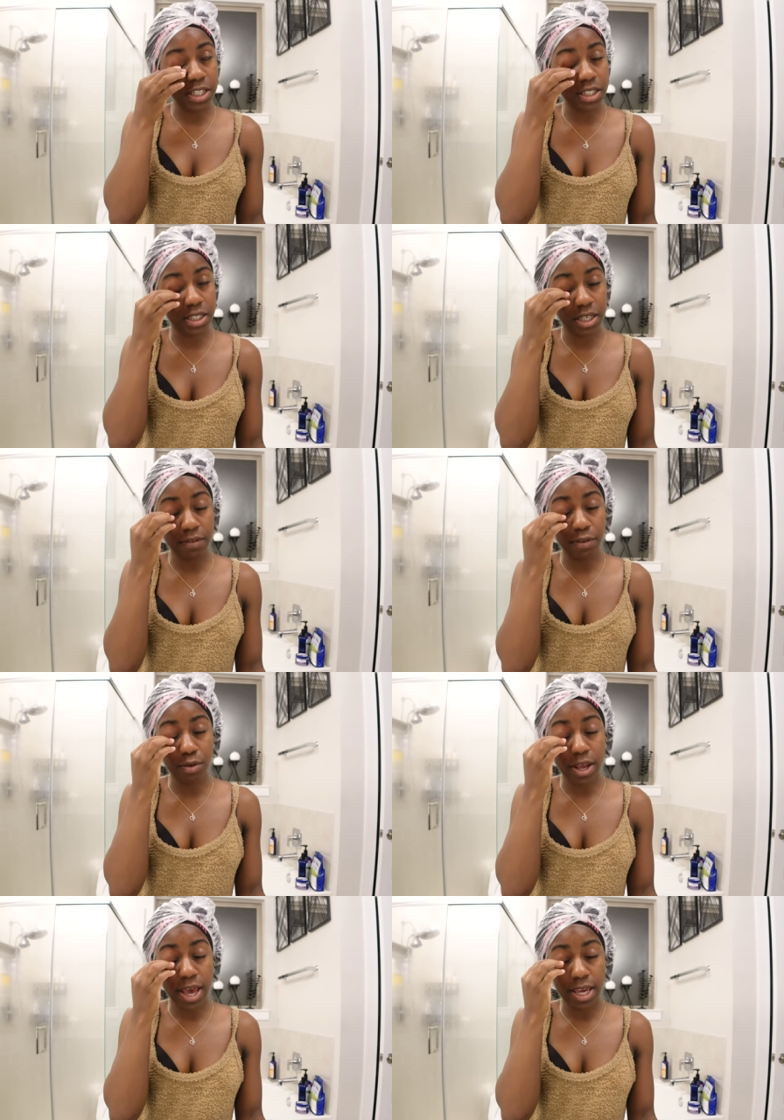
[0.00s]
just give
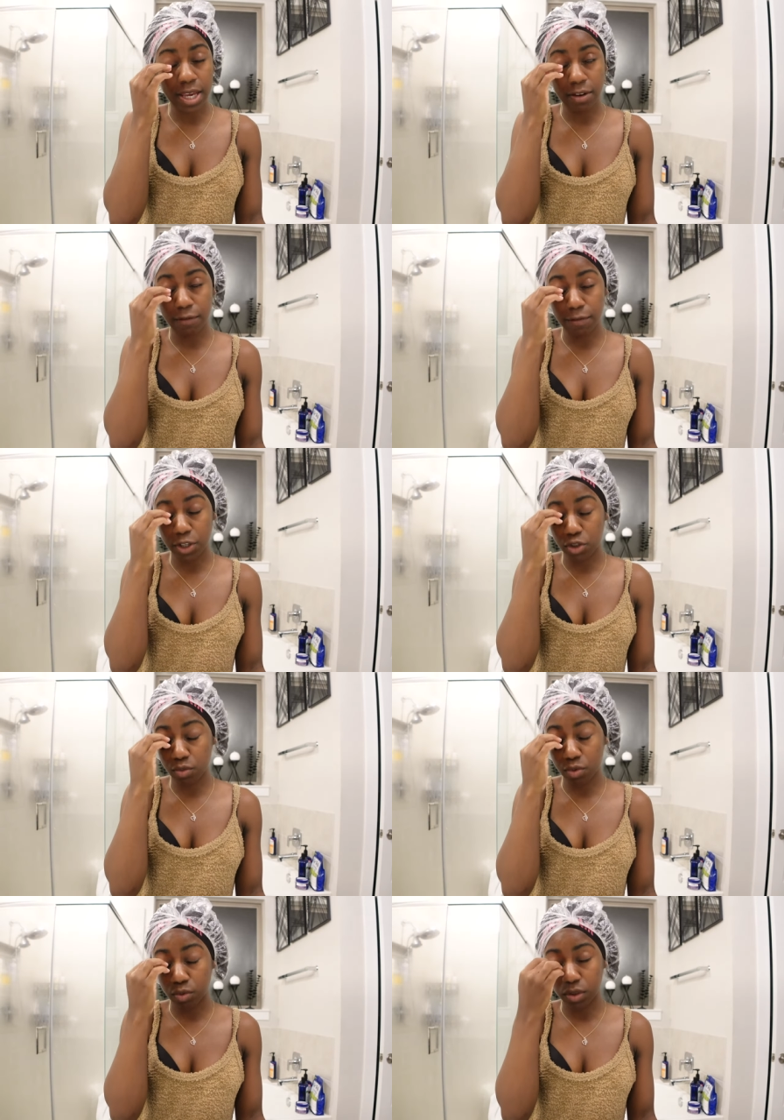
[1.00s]
you that
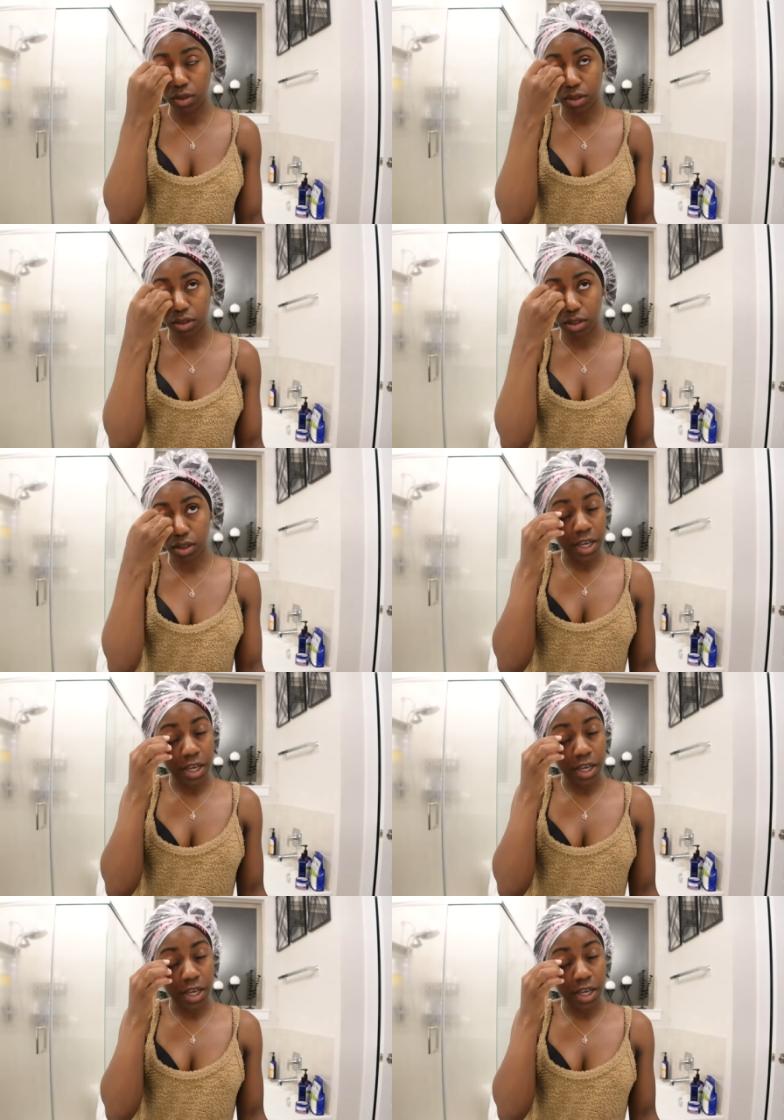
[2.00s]
individual look.